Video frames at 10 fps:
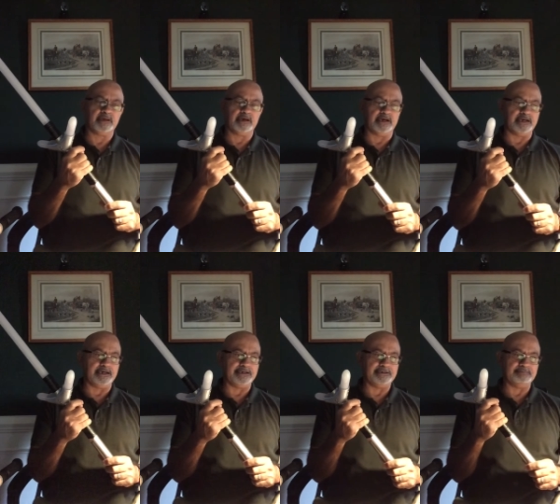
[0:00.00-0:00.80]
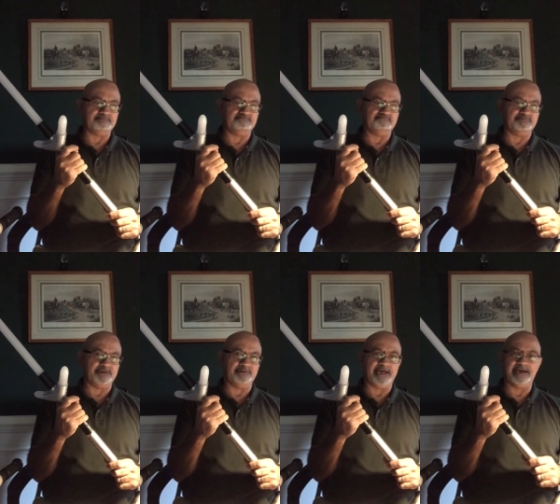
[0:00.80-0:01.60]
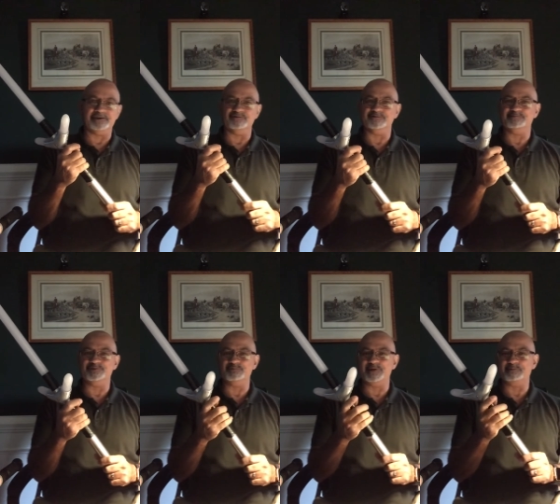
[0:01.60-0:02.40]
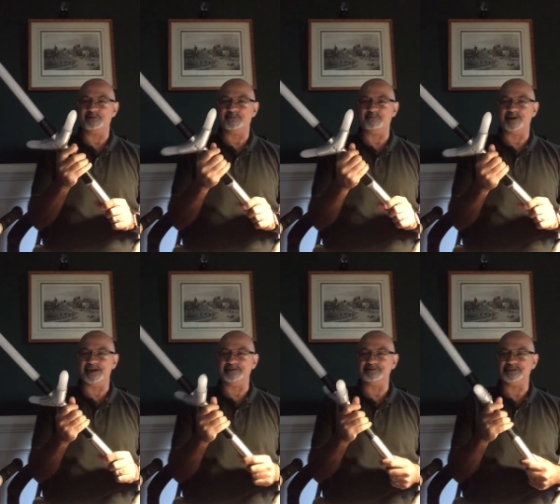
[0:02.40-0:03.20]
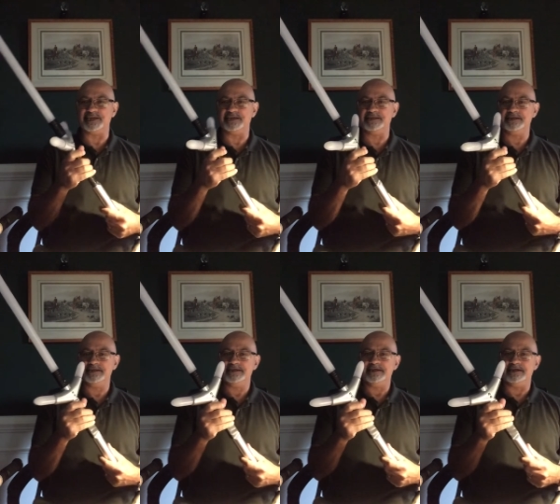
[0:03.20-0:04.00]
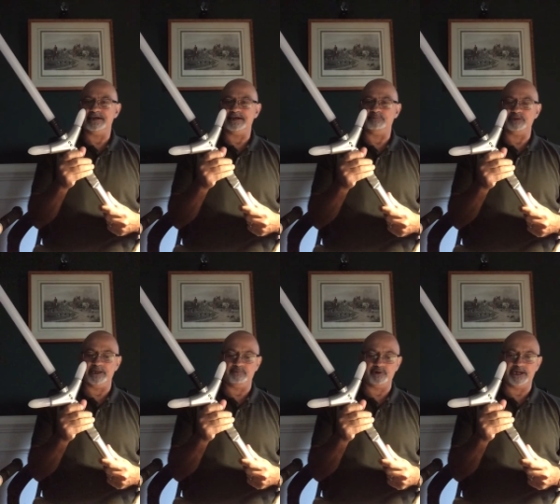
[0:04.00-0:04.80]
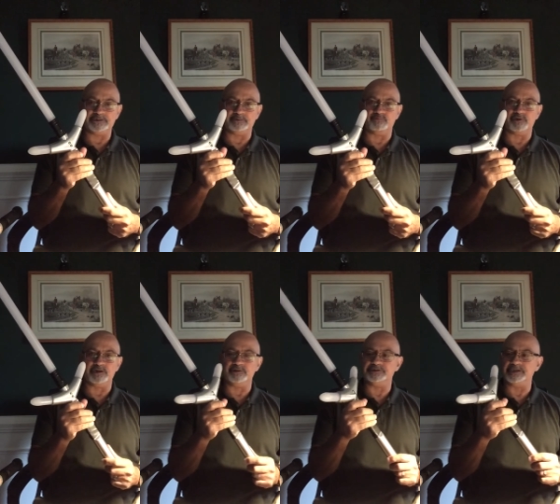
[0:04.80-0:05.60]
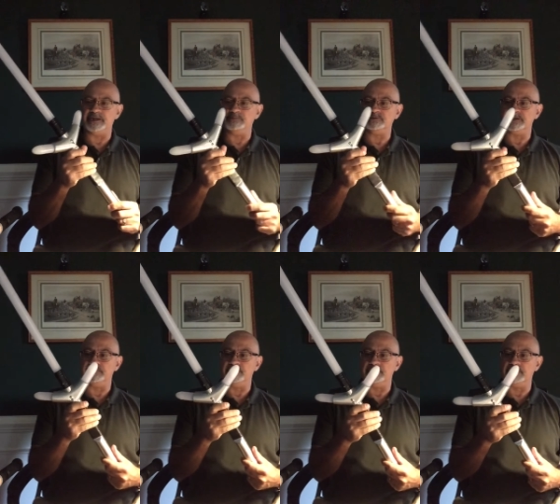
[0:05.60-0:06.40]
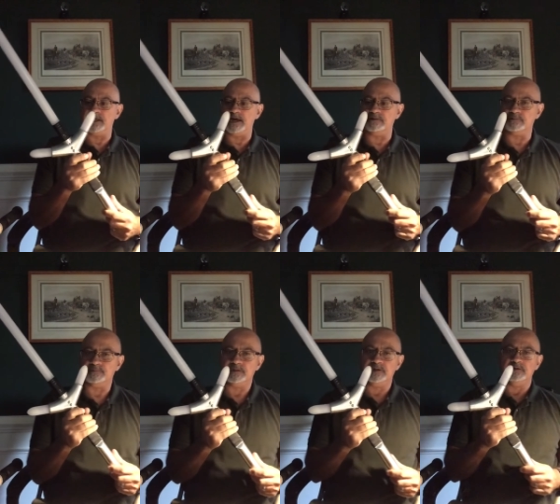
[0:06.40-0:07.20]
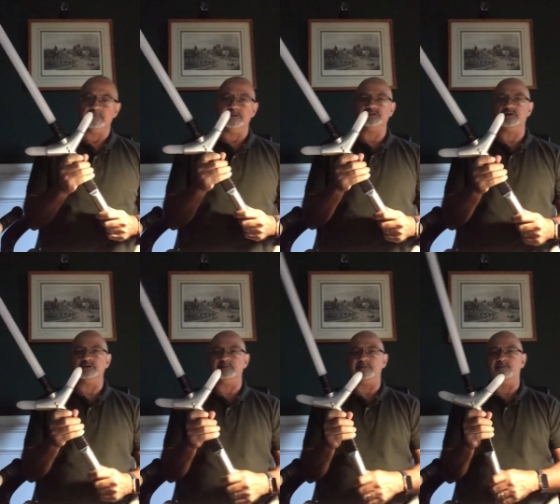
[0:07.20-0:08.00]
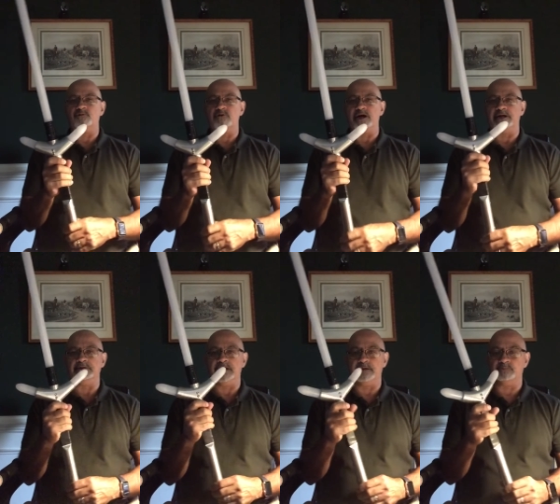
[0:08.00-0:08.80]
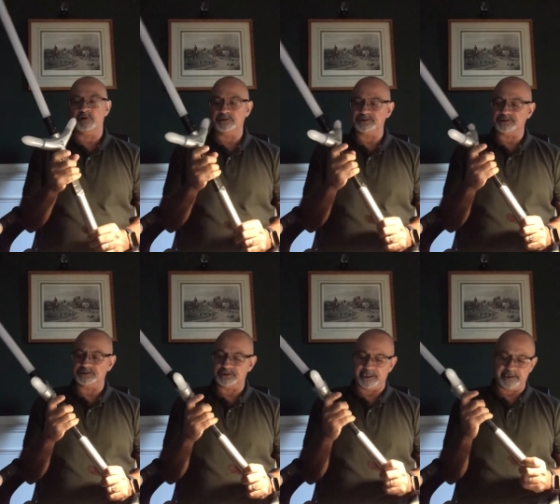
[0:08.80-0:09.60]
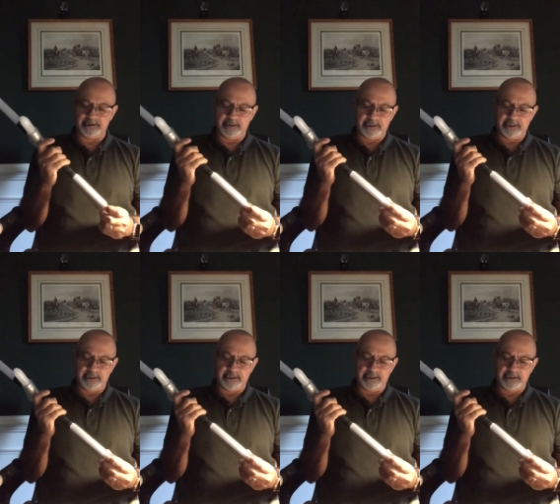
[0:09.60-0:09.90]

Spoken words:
Uh, they're down to two people from what I understand, but they put out some pretty good sabers. I did a lot of research before I purchased this thing.